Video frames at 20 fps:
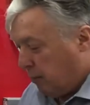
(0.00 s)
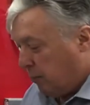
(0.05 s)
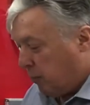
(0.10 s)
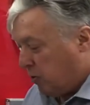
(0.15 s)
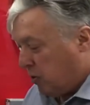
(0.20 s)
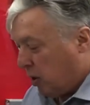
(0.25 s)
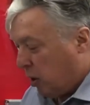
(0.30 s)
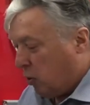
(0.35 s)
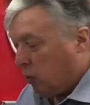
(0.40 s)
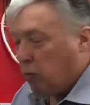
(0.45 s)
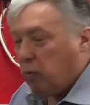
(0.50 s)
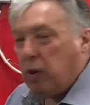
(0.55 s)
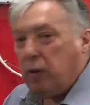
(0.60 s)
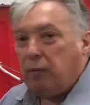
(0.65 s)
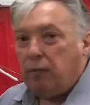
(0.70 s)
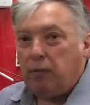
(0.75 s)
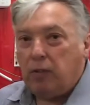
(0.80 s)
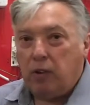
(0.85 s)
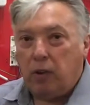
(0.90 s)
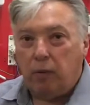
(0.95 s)
So
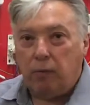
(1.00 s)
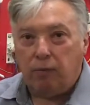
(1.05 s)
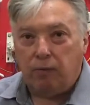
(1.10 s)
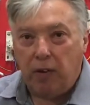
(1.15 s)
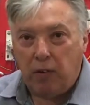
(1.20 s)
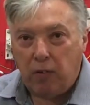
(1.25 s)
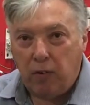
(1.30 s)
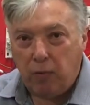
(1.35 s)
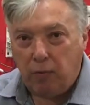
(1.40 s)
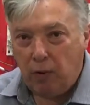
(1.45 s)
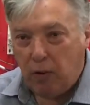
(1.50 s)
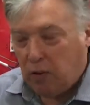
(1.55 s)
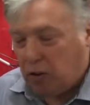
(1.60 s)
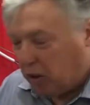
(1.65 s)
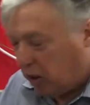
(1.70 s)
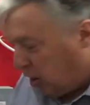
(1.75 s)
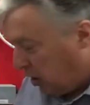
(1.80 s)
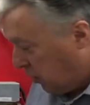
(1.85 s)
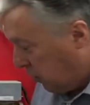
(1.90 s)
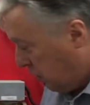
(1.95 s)
very, very
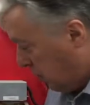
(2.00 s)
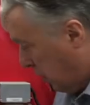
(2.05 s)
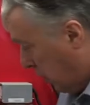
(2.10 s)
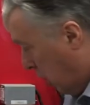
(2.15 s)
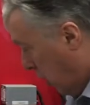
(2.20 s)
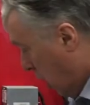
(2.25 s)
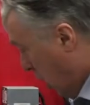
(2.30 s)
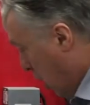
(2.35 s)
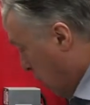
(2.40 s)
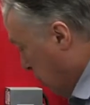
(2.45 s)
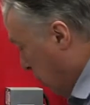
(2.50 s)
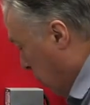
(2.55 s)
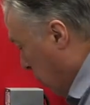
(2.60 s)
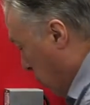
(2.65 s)
easy. But